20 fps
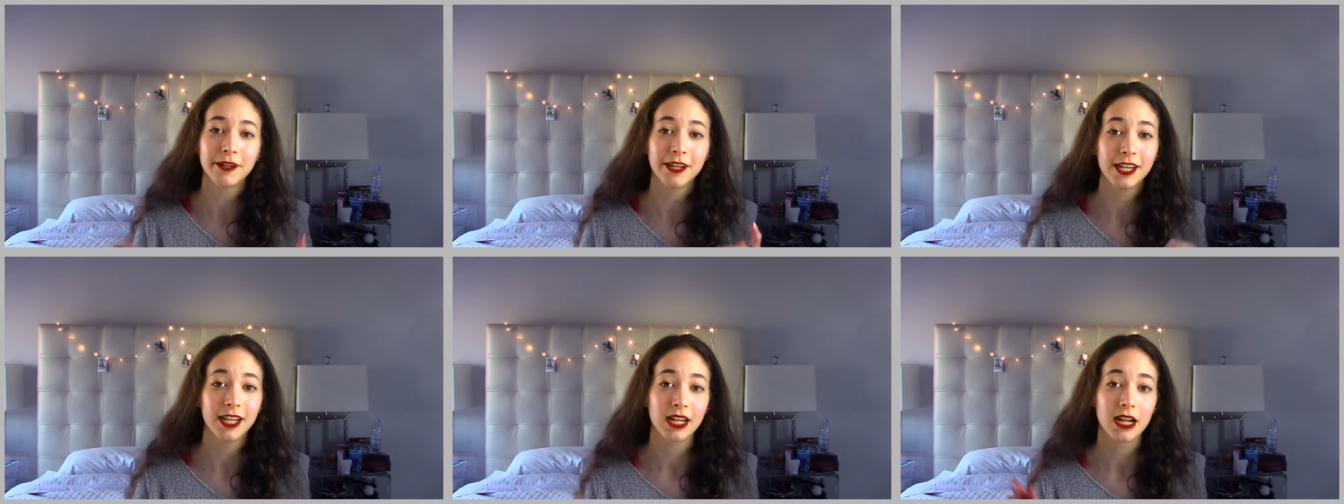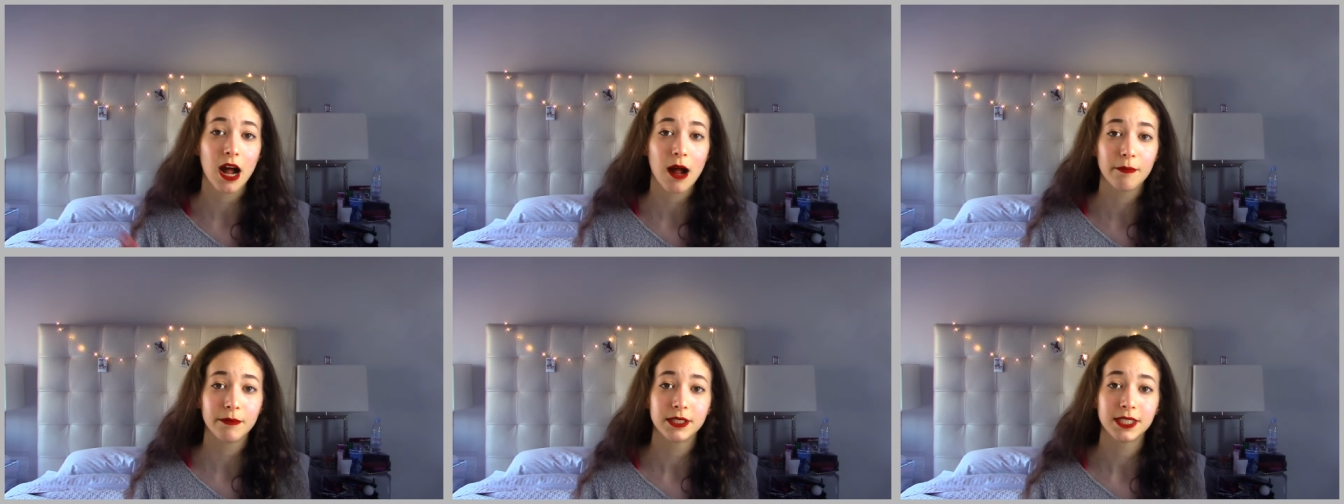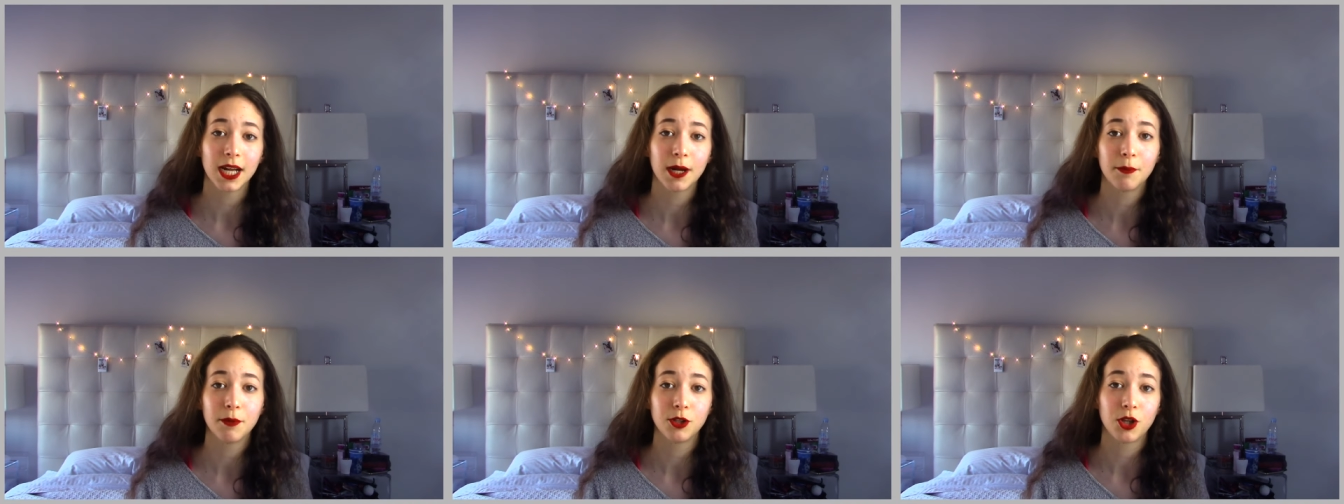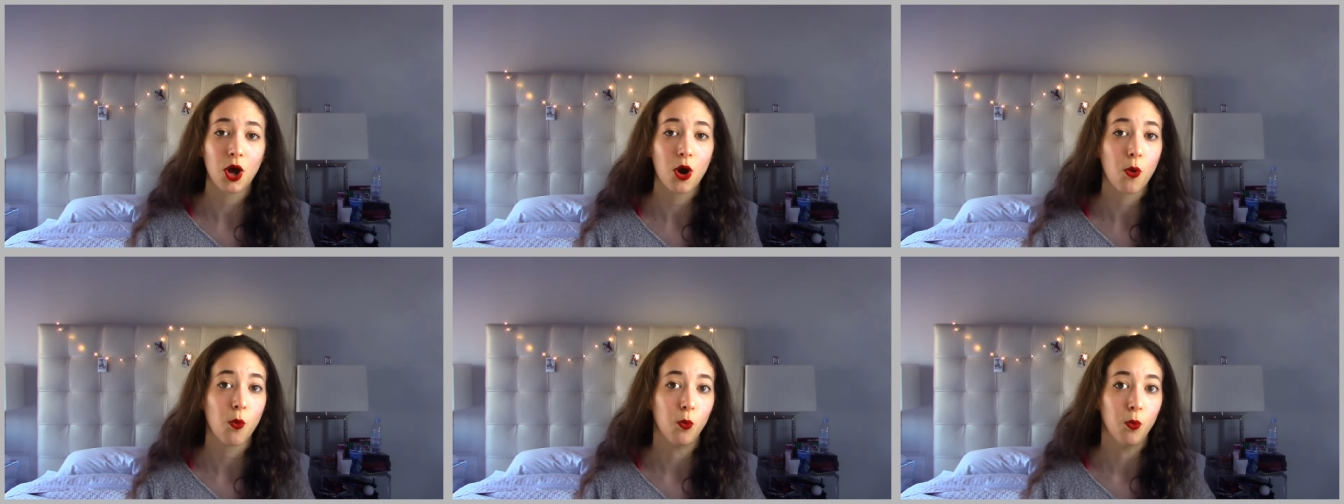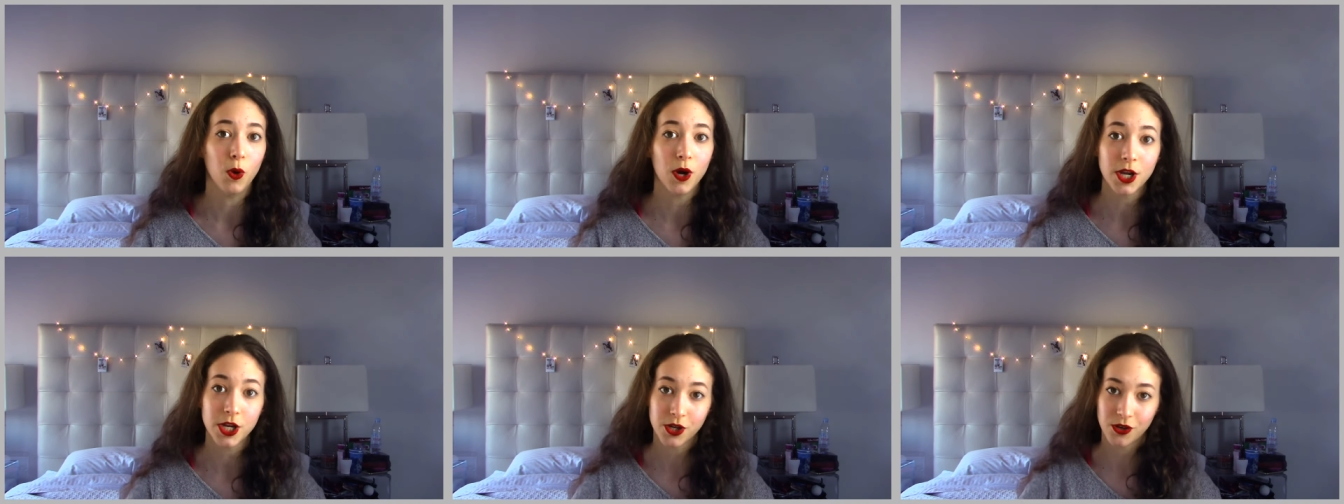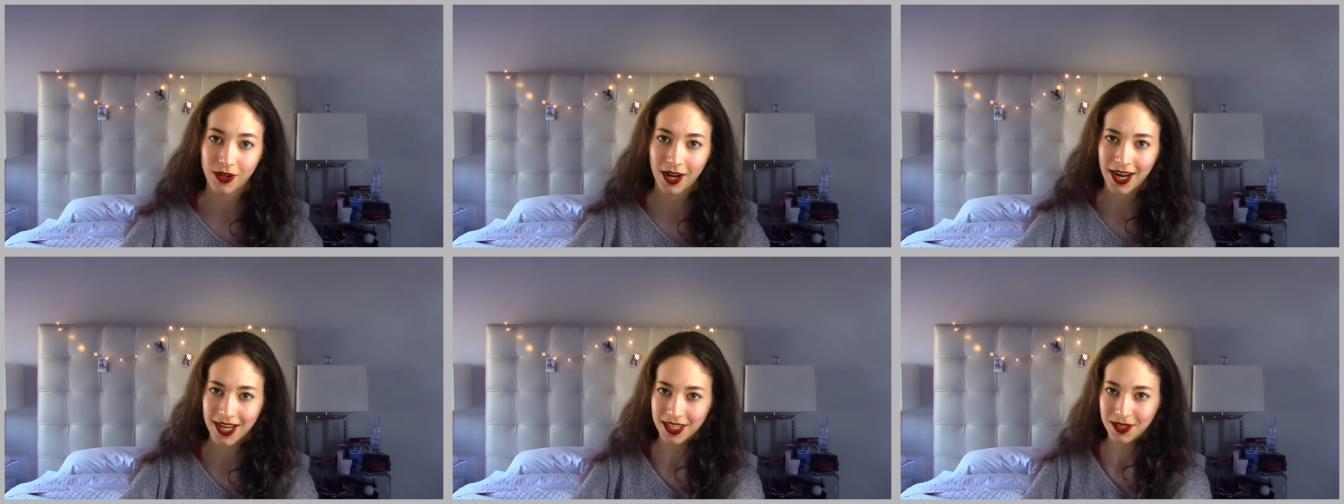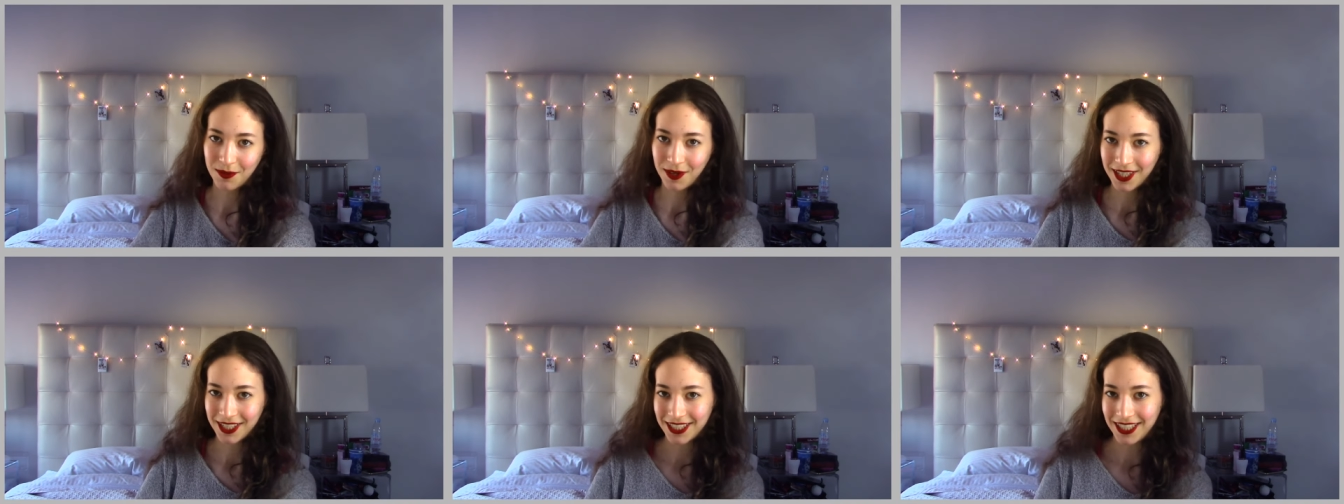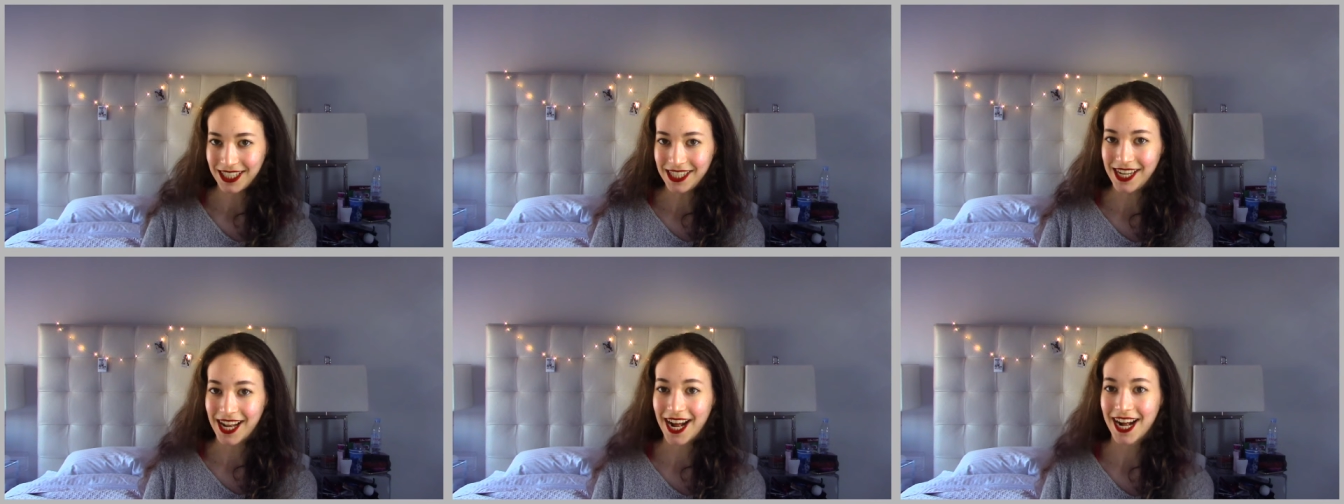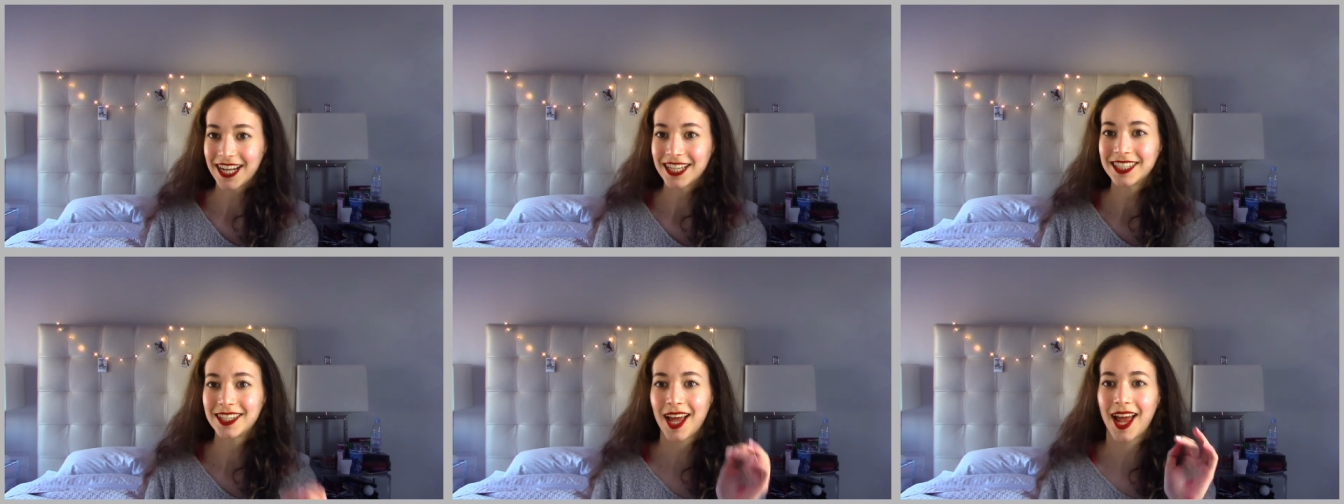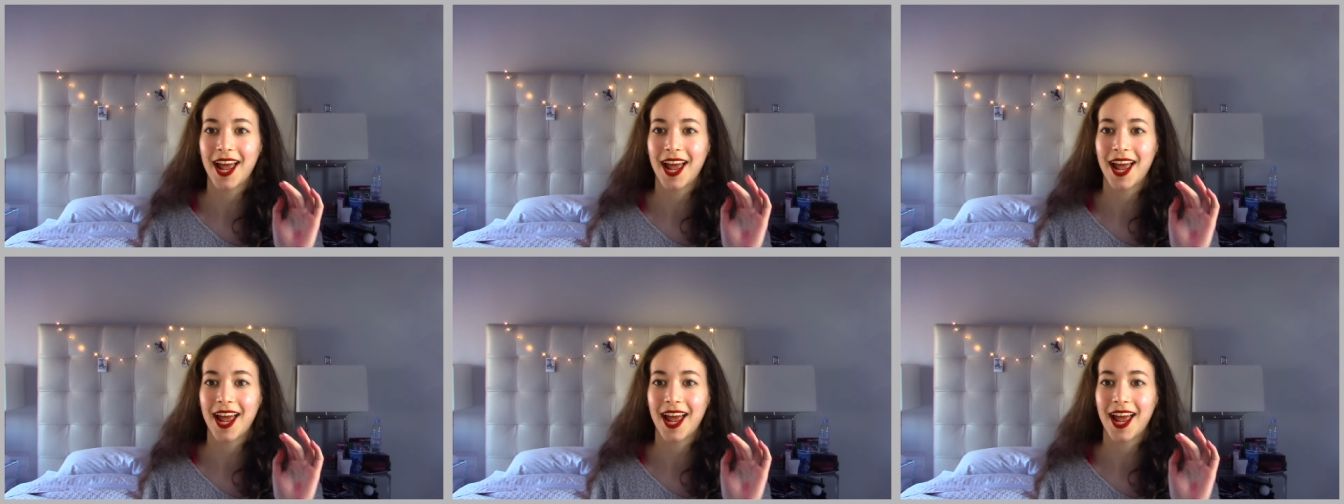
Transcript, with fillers: In the comments down below what you guys want to see next.